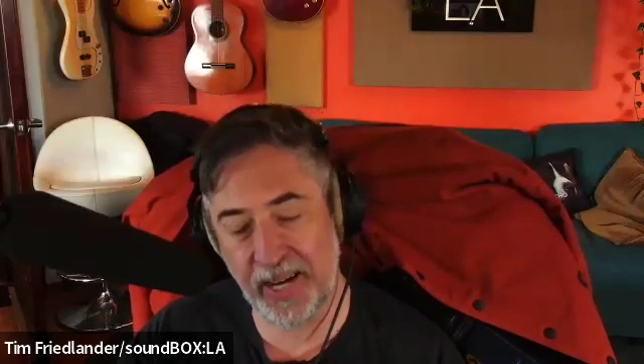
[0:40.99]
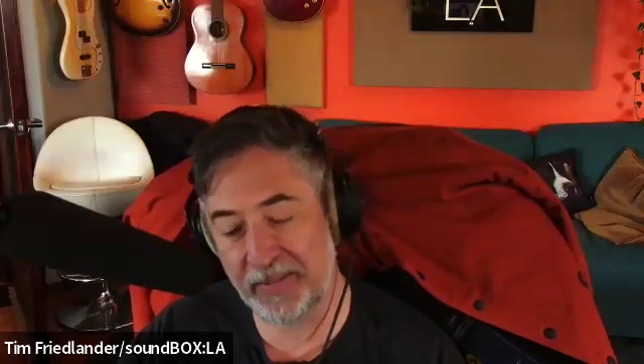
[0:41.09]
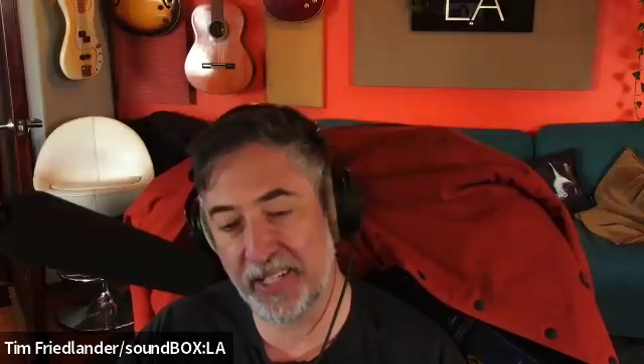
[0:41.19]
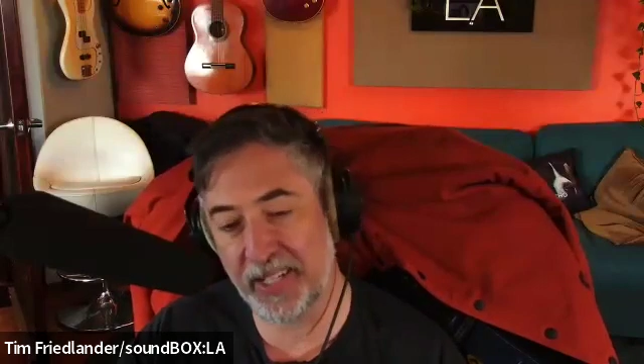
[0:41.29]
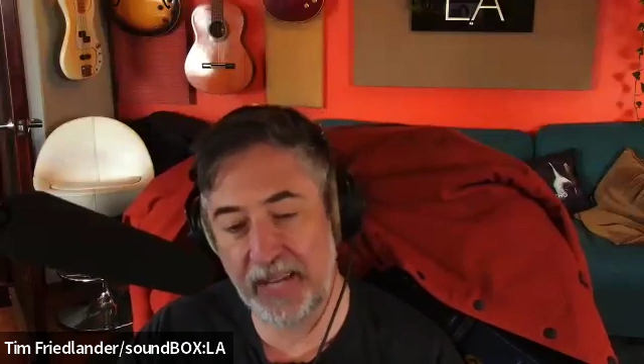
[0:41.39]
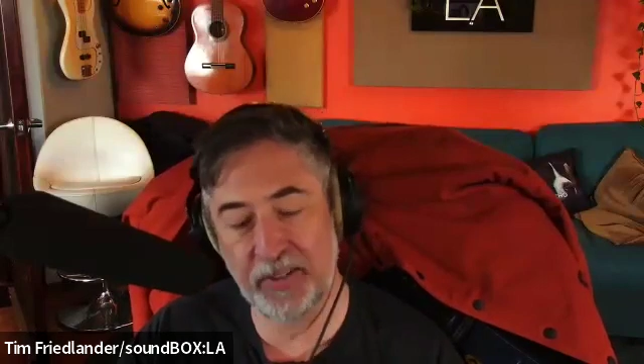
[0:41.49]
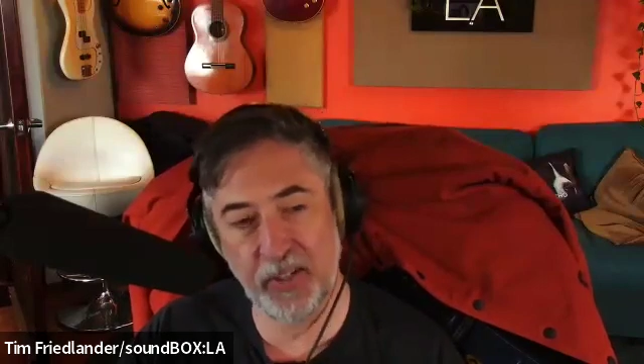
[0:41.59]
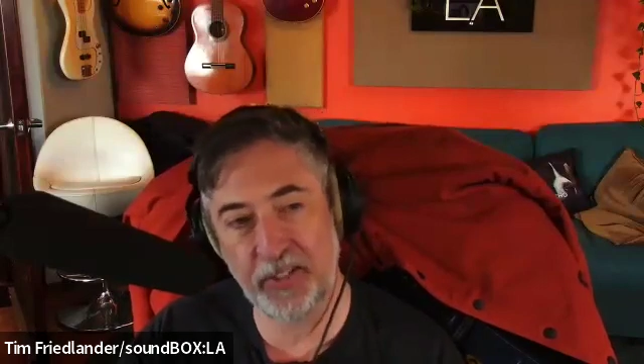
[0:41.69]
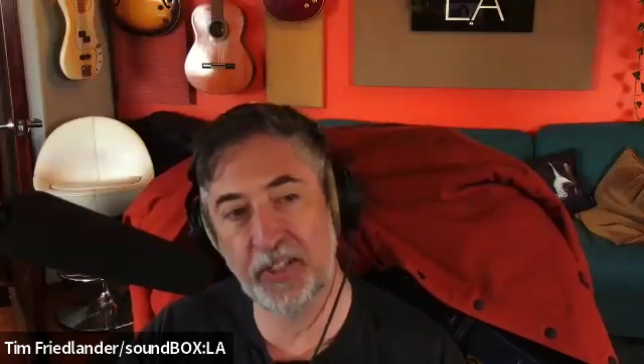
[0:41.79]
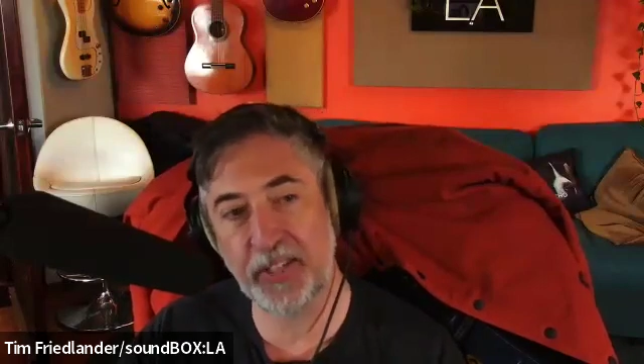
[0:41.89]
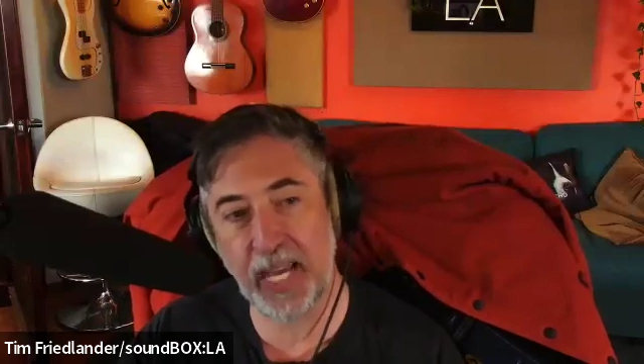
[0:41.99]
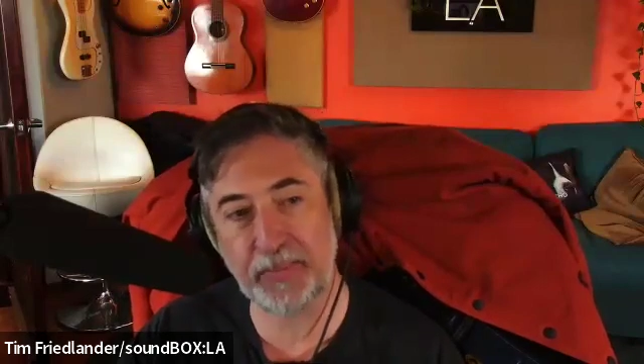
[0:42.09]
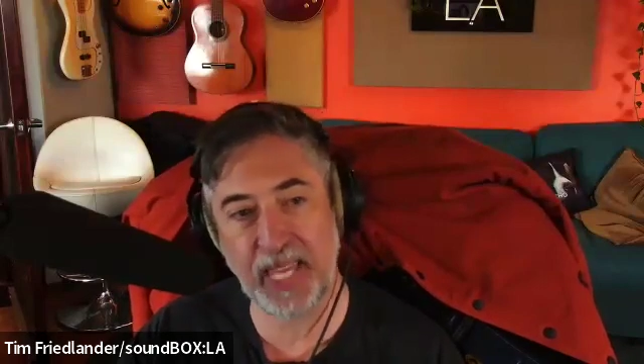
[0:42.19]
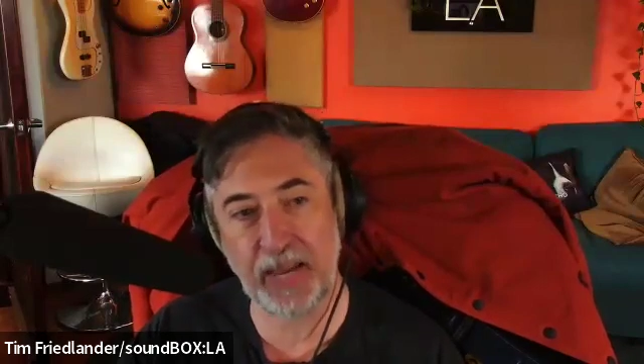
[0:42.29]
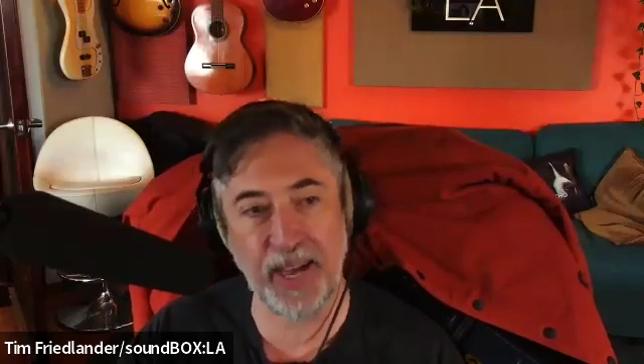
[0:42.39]
I have a game two new
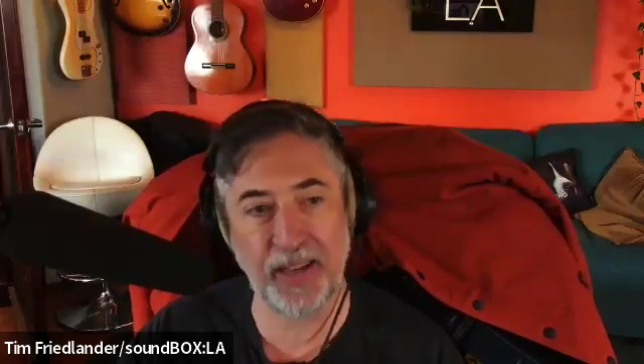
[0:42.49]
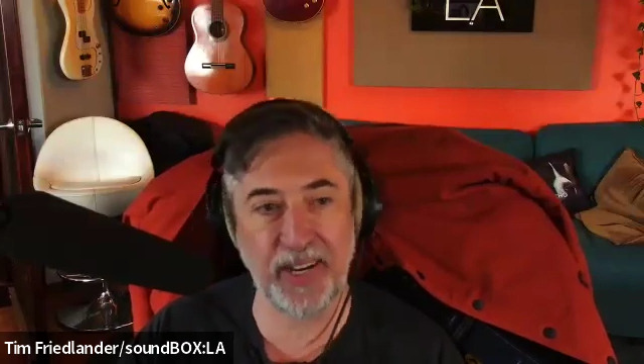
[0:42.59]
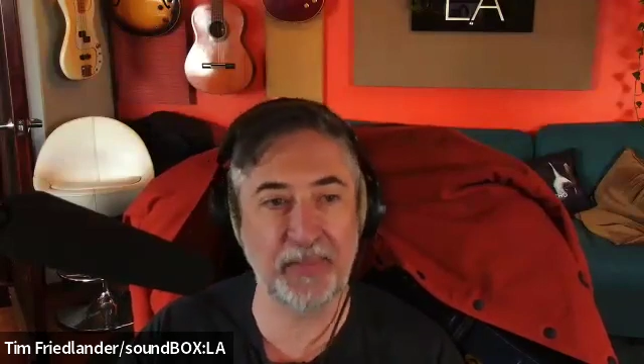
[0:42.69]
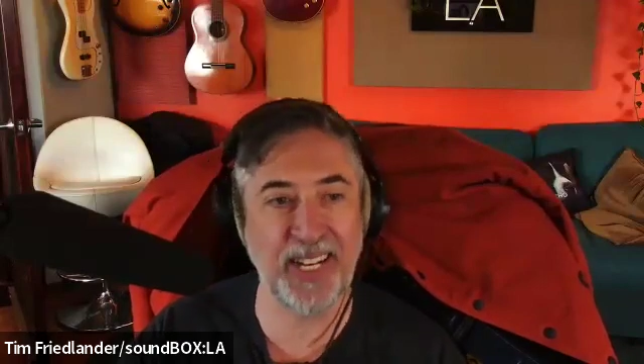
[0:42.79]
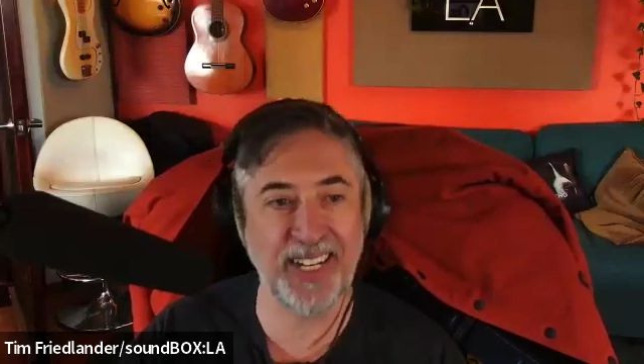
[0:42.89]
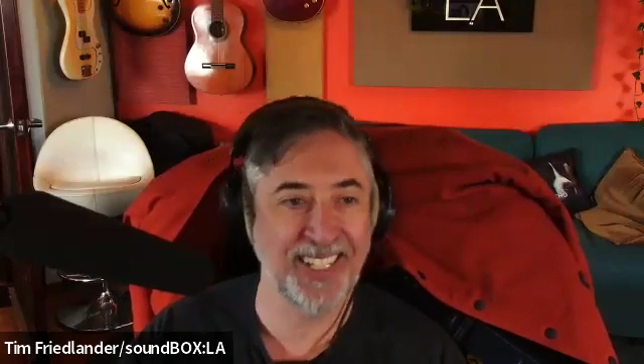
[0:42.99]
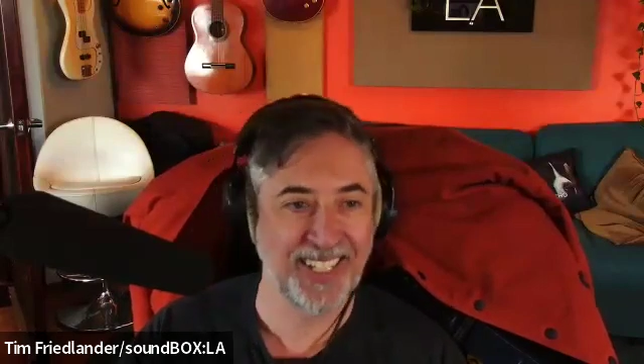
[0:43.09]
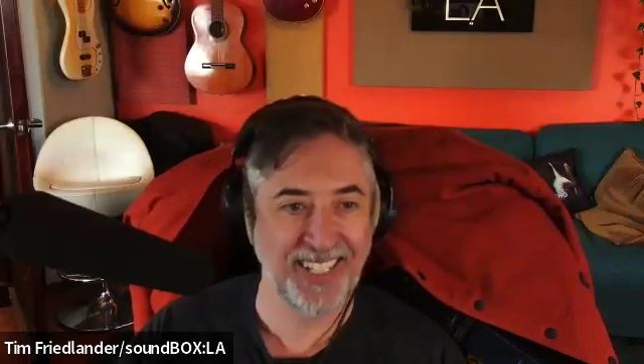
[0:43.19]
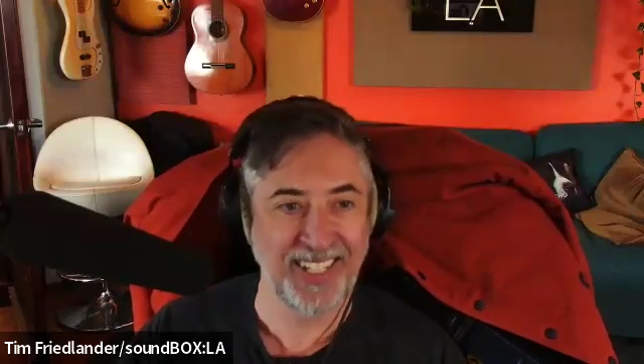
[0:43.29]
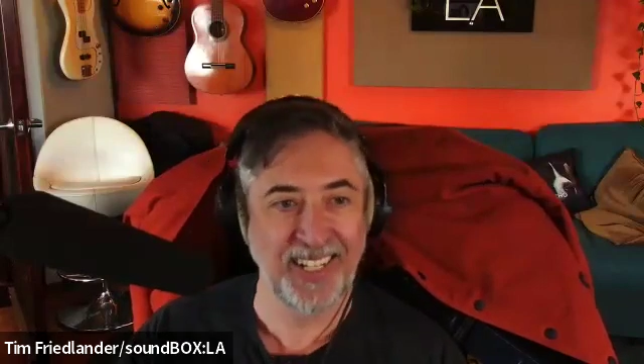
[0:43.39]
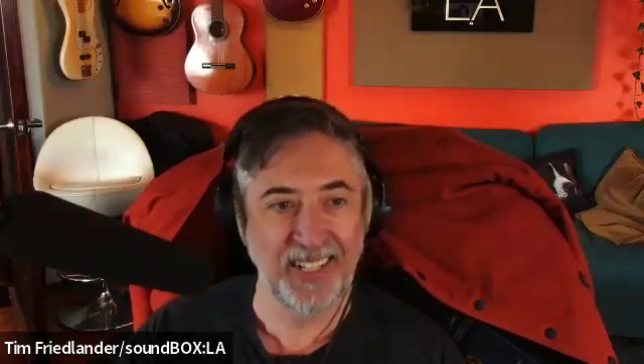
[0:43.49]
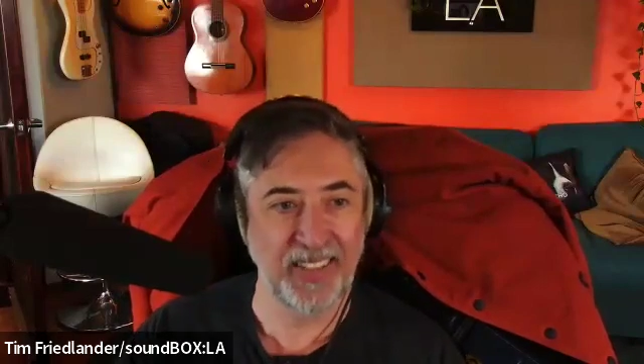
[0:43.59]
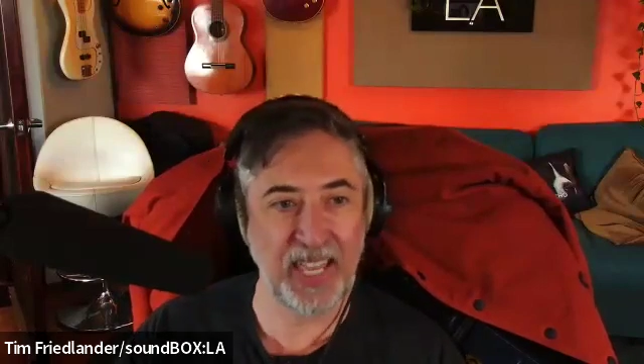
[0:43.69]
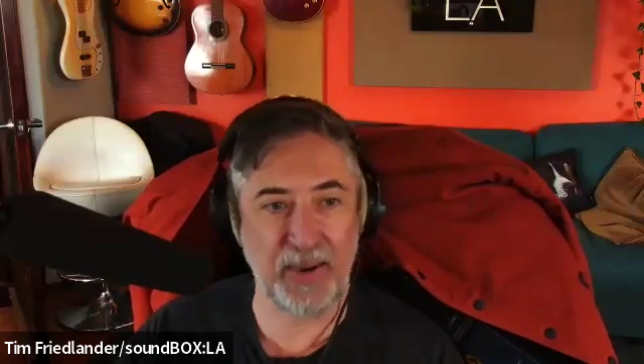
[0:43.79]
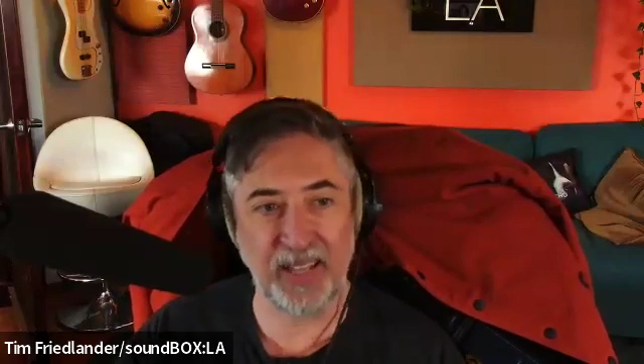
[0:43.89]
games that came out that
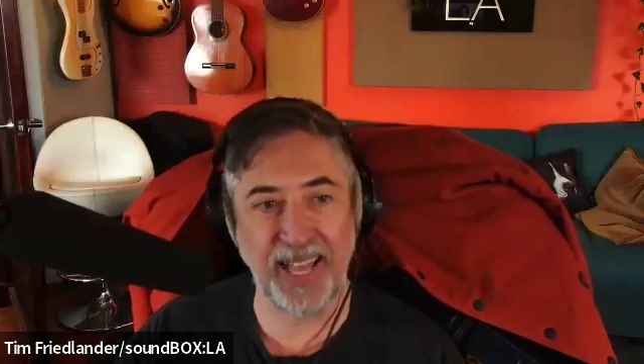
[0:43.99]
came out